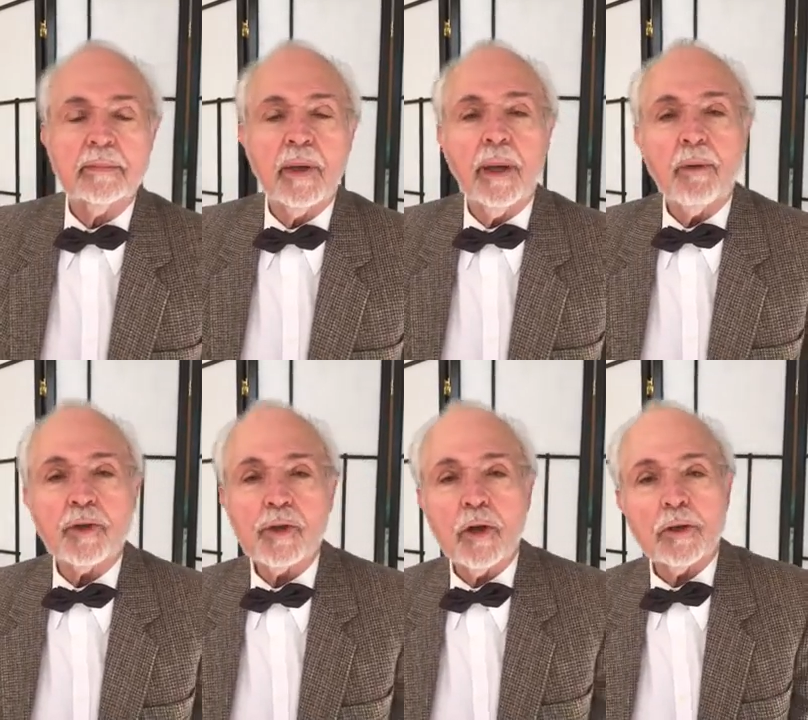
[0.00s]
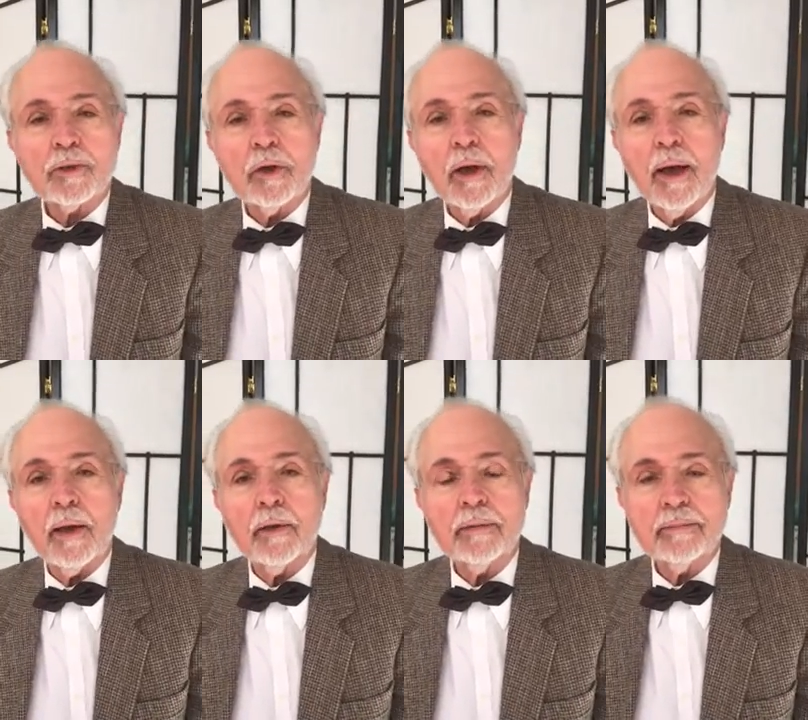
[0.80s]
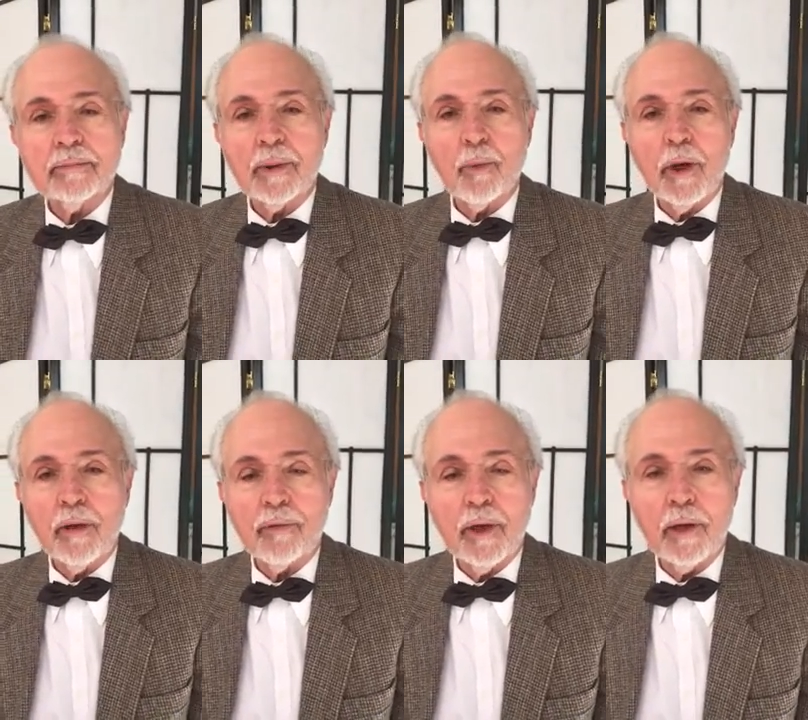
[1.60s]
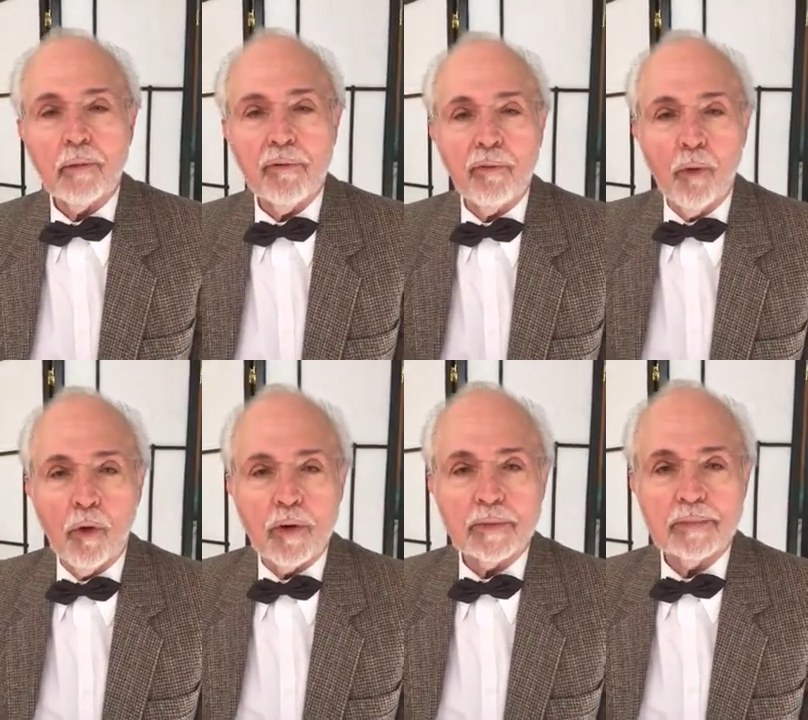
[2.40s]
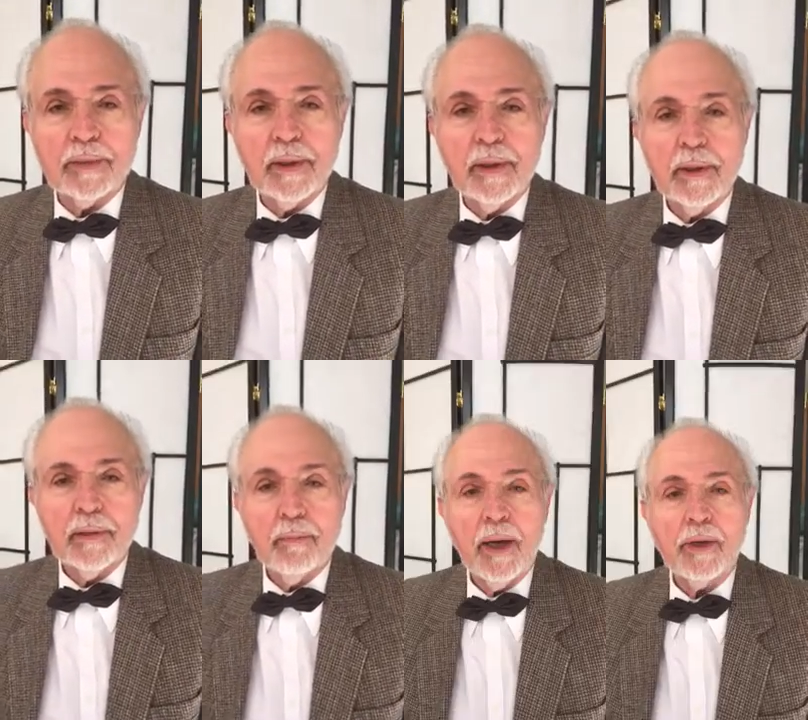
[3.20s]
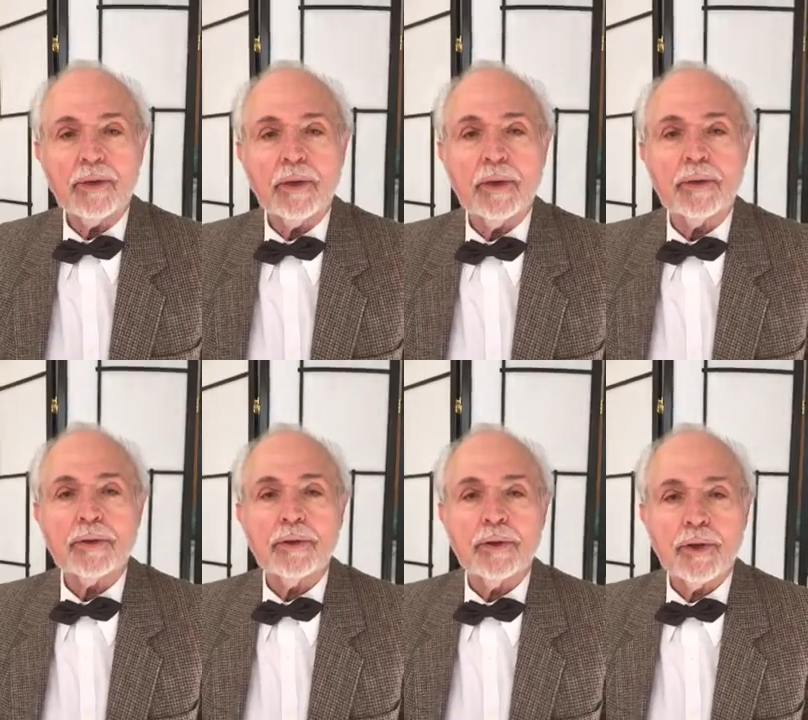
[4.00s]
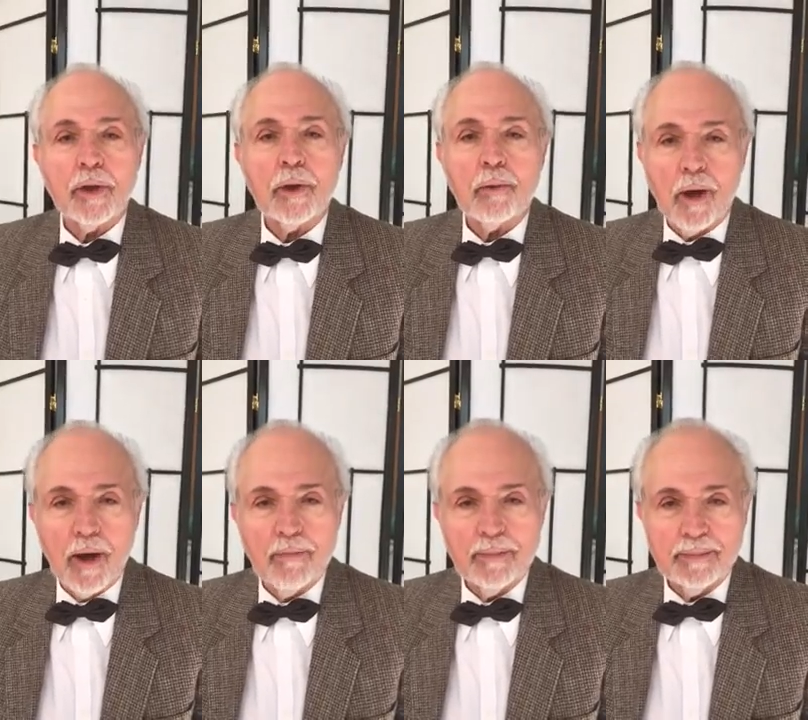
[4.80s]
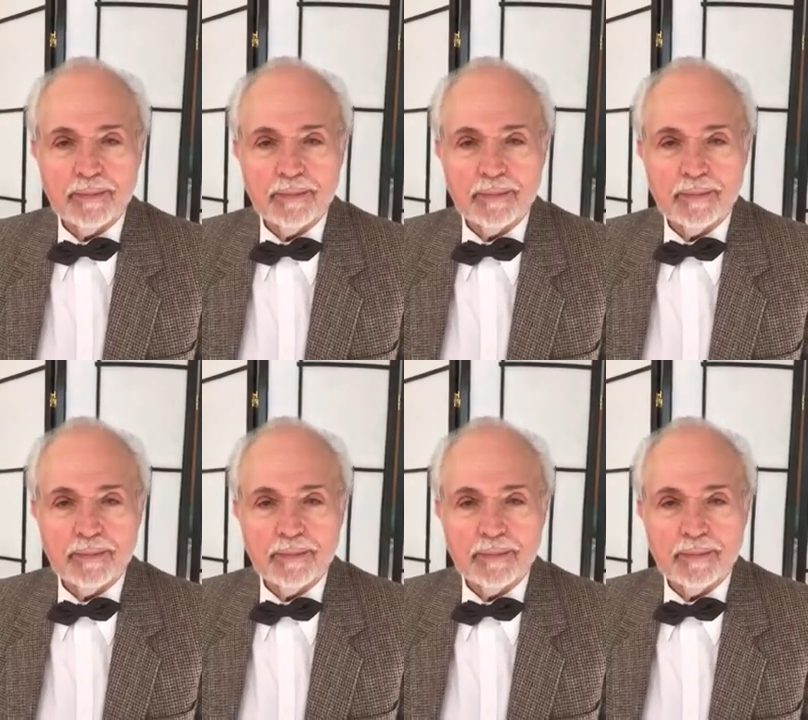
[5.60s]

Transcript: My name is Charles Gorgano. I'm reading for Henry Ford. My agent is Sherry Robb.